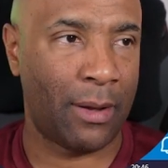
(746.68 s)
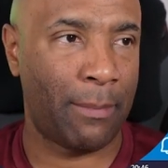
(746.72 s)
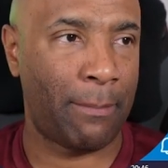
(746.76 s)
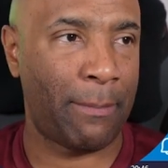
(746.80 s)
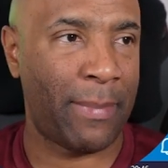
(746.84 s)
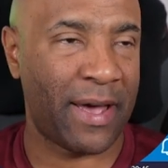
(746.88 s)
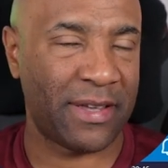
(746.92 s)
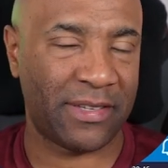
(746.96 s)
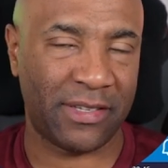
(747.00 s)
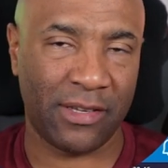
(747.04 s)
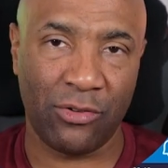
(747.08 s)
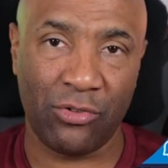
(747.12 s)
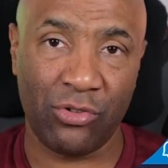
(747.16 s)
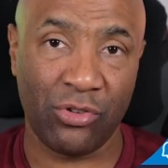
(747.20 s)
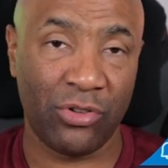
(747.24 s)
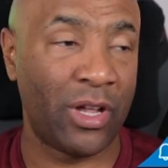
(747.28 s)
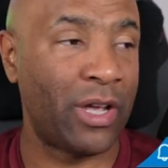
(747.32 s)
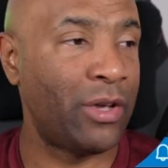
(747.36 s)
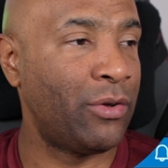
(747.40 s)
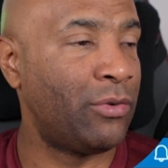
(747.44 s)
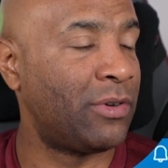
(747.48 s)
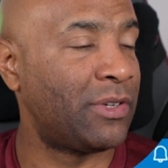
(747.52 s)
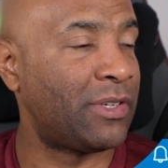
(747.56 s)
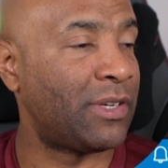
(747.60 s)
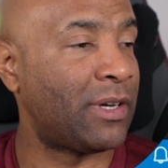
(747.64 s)
passed to the
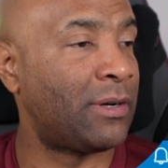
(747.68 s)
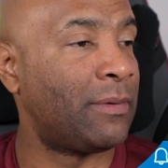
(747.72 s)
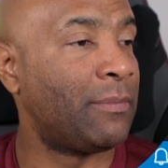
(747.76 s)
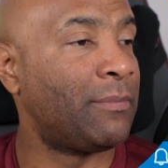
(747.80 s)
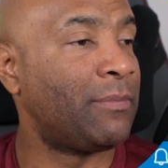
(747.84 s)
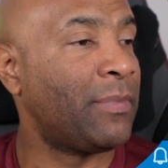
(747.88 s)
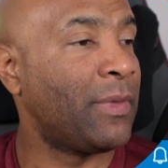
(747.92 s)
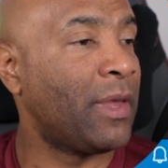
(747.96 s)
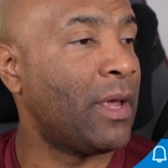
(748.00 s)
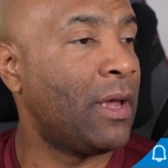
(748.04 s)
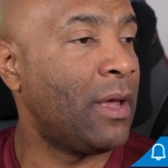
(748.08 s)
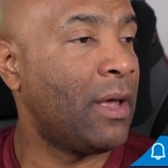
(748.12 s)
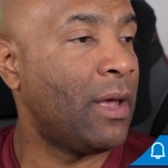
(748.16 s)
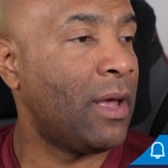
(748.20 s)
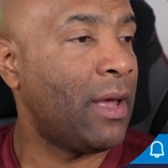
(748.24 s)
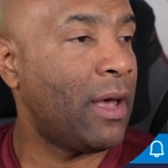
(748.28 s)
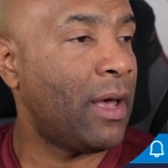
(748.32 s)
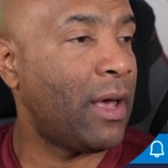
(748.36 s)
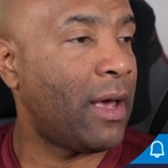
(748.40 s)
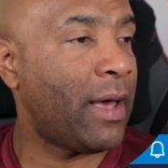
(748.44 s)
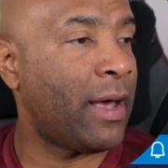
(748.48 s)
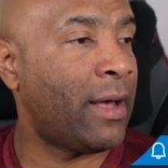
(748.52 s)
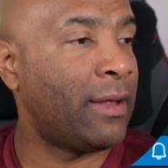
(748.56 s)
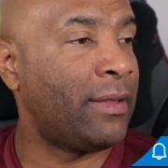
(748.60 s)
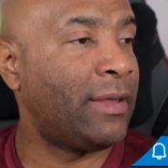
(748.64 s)
user
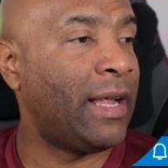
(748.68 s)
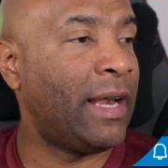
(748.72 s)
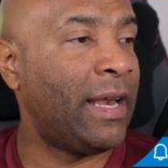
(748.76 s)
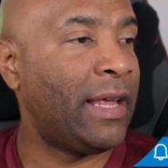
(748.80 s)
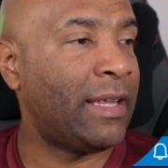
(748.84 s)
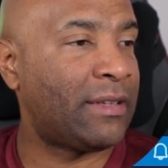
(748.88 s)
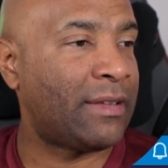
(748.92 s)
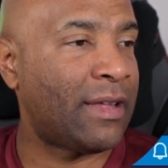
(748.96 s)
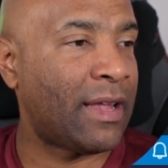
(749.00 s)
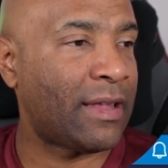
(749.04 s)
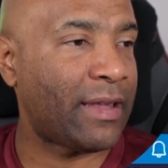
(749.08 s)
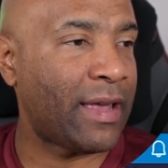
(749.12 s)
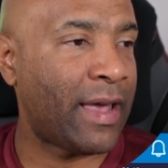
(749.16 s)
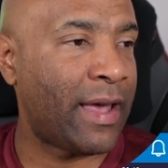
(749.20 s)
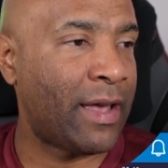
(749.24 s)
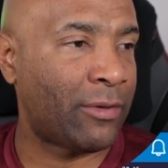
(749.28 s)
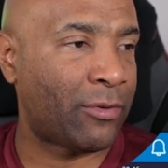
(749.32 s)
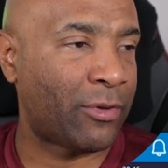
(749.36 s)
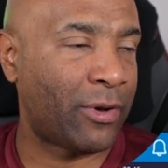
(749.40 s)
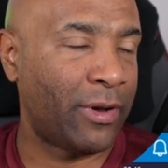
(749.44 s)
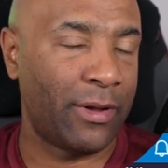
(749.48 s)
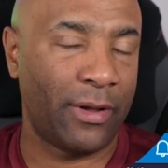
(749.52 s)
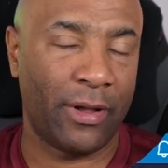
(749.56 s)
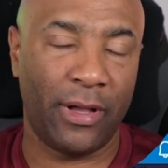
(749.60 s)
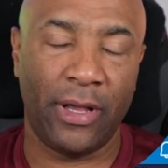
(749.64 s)
and delete that
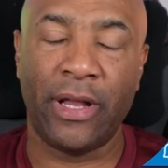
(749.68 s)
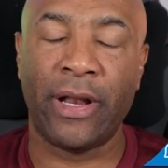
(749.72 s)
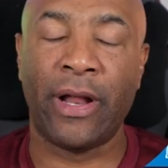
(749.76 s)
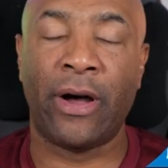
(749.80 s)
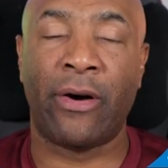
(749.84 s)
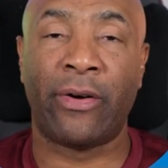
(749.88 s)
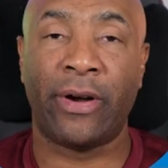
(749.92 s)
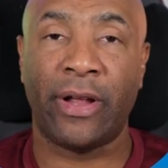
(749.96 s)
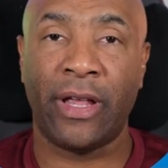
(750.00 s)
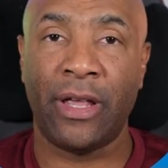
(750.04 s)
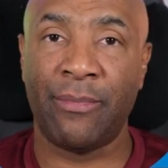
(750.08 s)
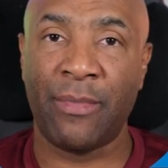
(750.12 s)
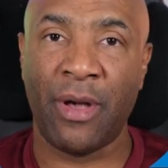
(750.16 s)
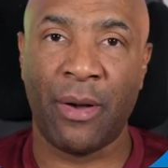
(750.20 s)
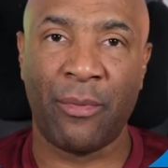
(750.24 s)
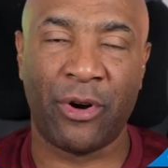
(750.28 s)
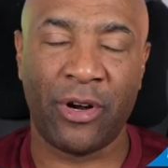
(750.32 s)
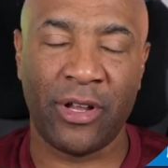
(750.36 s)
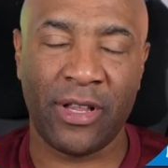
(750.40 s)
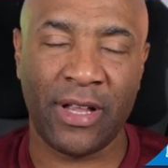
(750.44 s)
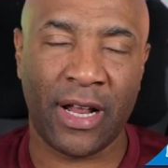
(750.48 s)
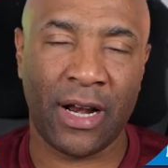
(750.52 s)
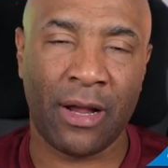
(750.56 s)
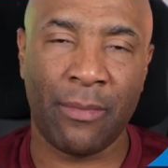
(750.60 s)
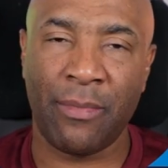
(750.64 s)
entry in our
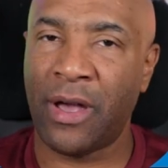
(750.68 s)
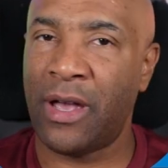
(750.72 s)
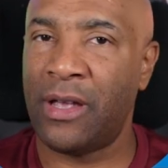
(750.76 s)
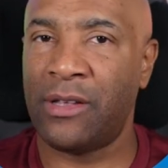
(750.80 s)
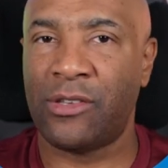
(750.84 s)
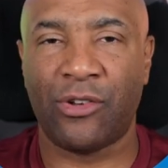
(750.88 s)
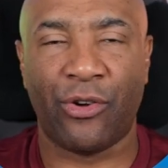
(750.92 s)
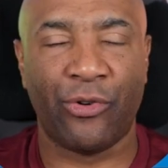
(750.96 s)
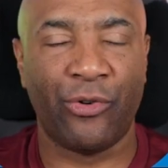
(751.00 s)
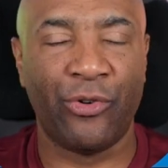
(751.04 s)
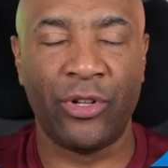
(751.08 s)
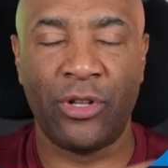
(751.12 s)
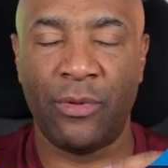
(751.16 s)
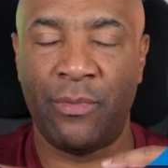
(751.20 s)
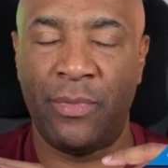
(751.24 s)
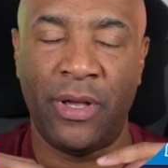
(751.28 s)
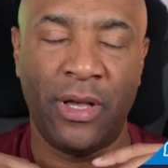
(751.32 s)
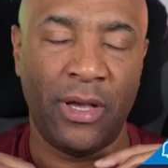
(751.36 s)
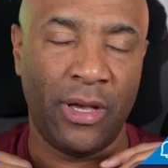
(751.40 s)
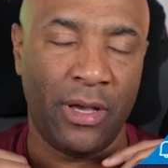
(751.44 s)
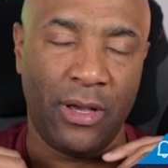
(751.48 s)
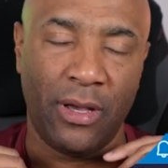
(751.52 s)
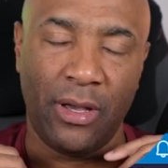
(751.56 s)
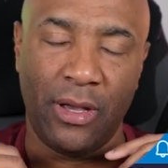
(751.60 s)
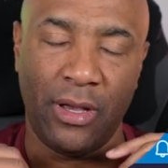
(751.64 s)
in-memory database, or could
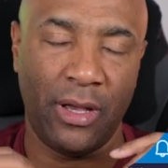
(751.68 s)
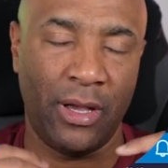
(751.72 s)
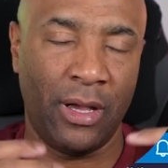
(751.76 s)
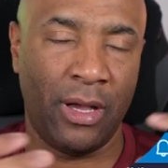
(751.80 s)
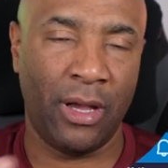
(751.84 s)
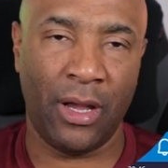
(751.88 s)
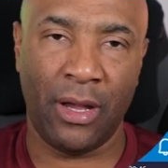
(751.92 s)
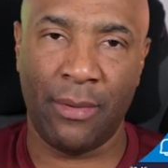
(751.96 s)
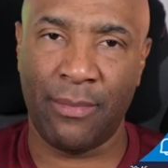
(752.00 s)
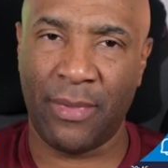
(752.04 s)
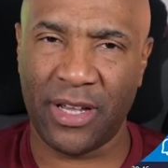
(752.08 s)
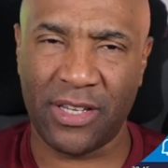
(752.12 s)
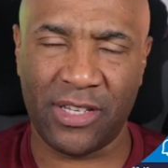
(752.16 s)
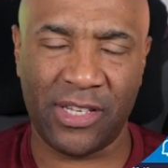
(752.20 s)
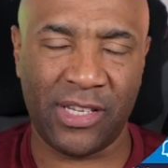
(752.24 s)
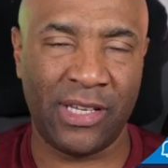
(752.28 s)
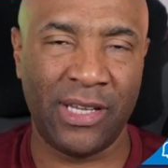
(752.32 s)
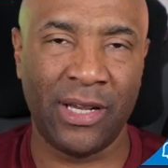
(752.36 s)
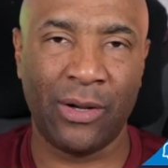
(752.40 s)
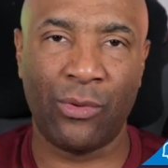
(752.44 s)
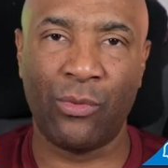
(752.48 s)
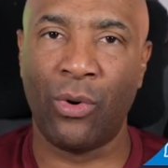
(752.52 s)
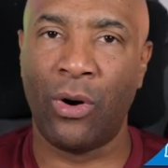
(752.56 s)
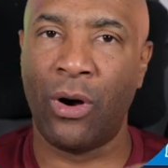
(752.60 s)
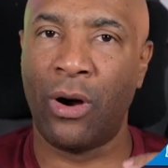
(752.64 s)
be in
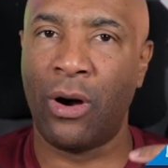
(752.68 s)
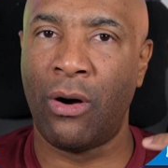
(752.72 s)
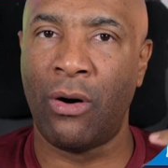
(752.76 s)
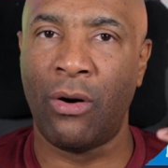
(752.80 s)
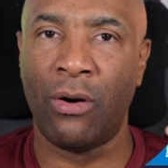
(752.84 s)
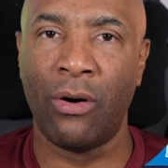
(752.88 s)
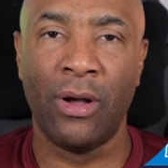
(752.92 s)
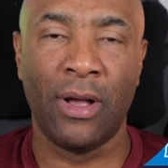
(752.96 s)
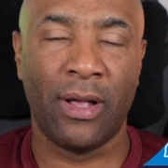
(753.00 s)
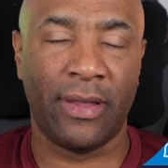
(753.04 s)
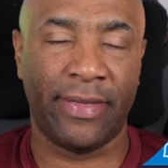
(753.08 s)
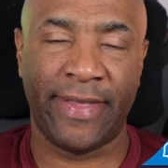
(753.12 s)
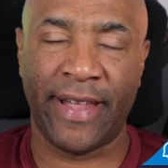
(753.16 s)
MySQL,